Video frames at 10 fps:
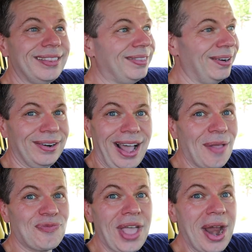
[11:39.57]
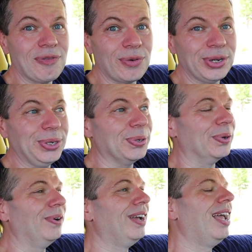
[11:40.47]
They're not there for
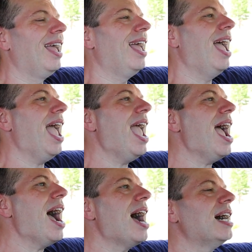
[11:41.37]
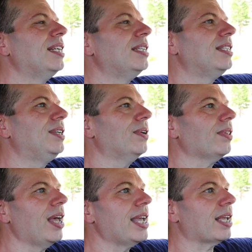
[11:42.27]
you. And you're
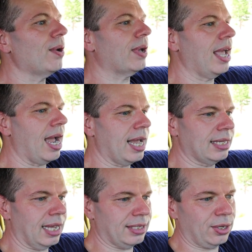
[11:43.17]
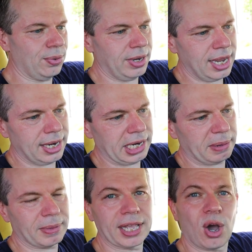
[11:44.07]
like, okay, I, I tune in, and
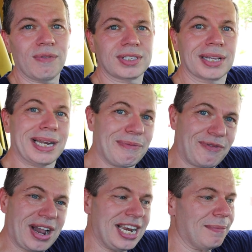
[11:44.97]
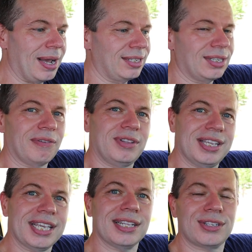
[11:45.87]
I'm like, all of a sudden, I'm finding myself
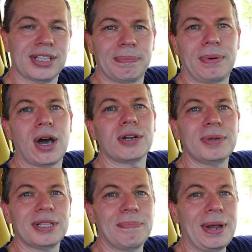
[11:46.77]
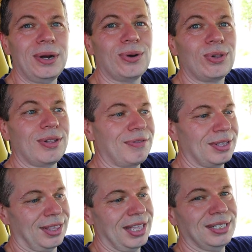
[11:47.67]
digging to the bottom of the barrel of
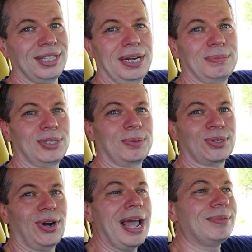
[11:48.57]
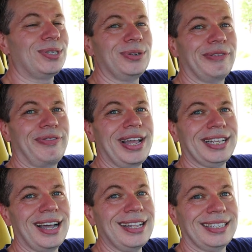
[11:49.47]
the things that I'm subscribed to to
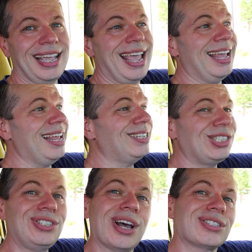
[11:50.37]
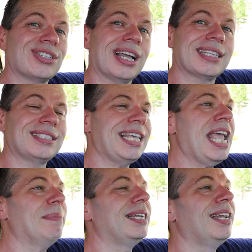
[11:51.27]
find content. And it's just not the
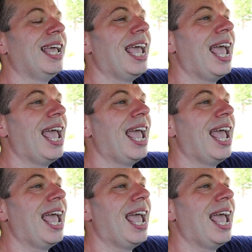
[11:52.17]
same. And